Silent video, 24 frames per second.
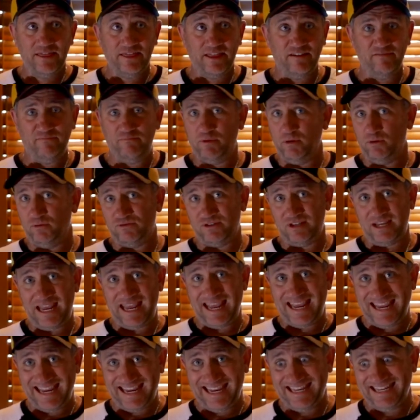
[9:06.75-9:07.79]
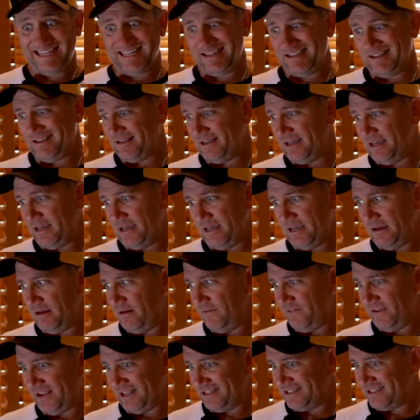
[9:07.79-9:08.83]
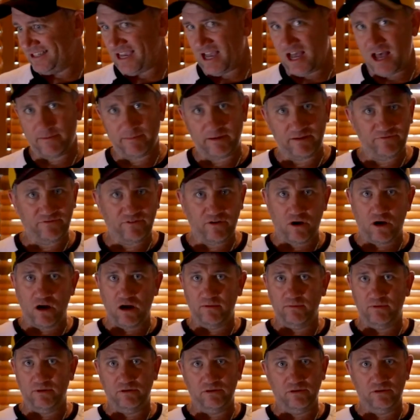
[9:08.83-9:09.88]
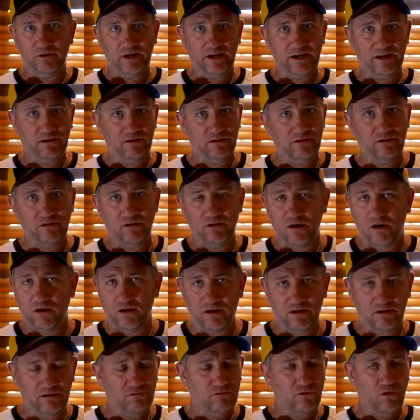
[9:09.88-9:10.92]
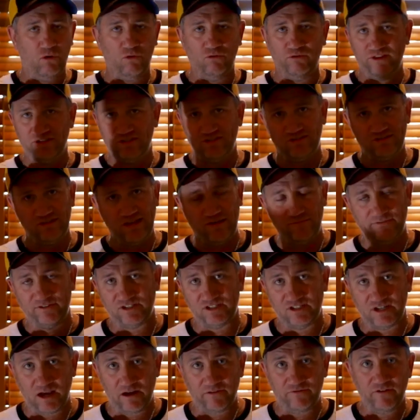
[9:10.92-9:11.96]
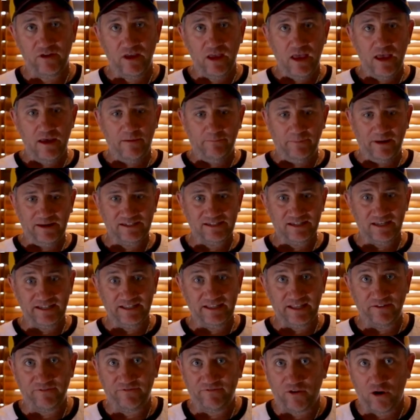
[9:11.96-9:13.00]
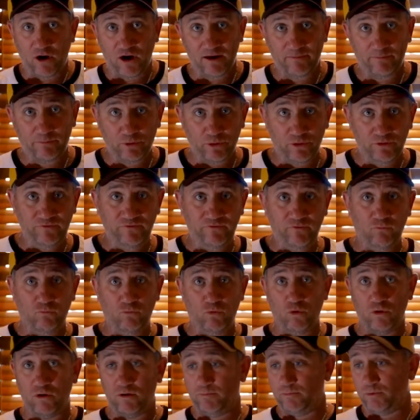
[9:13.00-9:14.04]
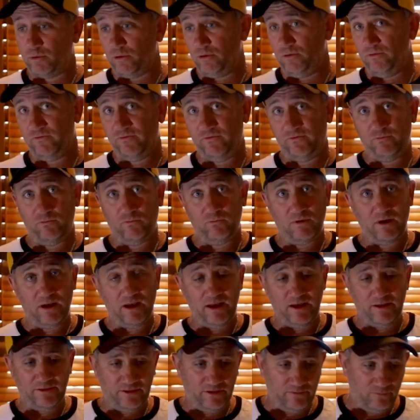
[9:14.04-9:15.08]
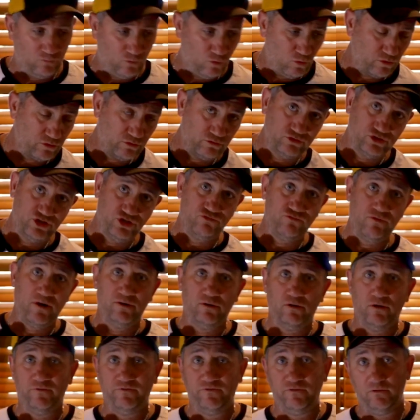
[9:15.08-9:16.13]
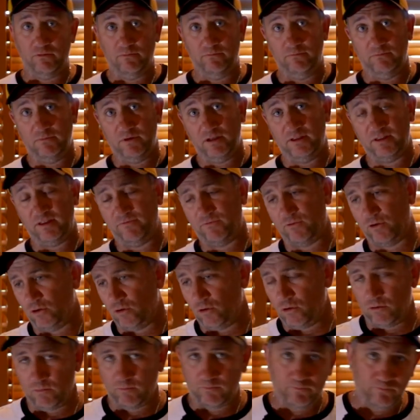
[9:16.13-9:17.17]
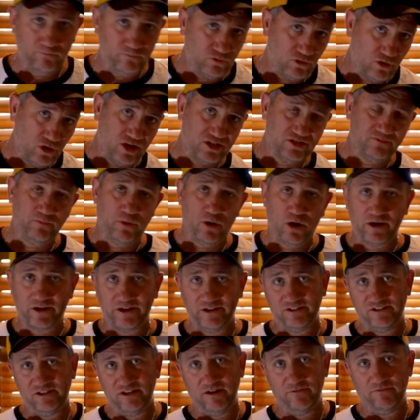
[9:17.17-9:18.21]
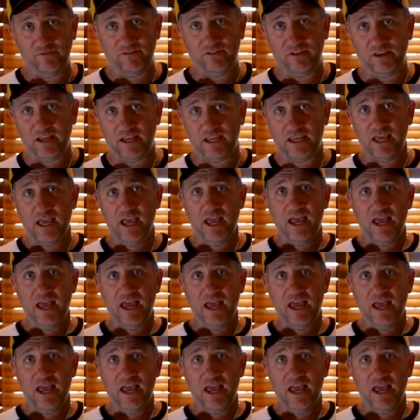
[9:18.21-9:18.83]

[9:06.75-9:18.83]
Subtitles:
They've built in, I think it's carbon fiber and all this other stuff. Basically, they're fireproof, waterproof. The water will just run off them. They've got all nice pockets and everything.